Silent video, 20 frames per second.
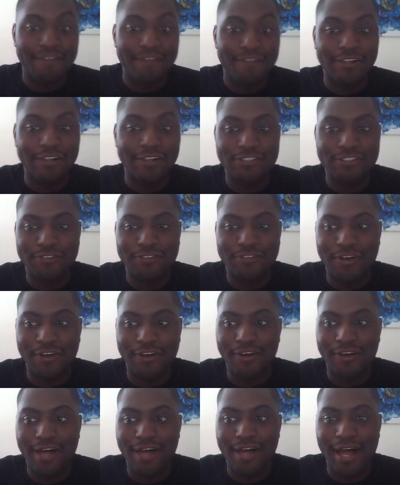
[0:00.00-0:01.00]
First of
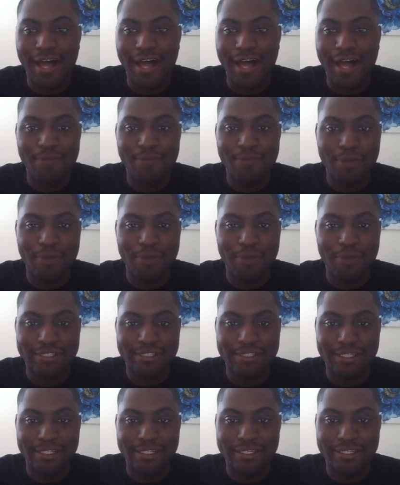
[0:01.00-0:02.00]
all, I'm
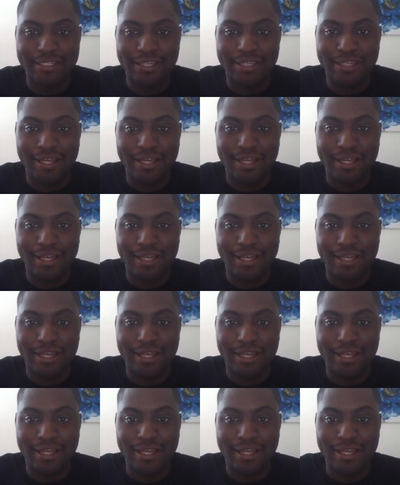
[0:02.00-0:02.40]
representing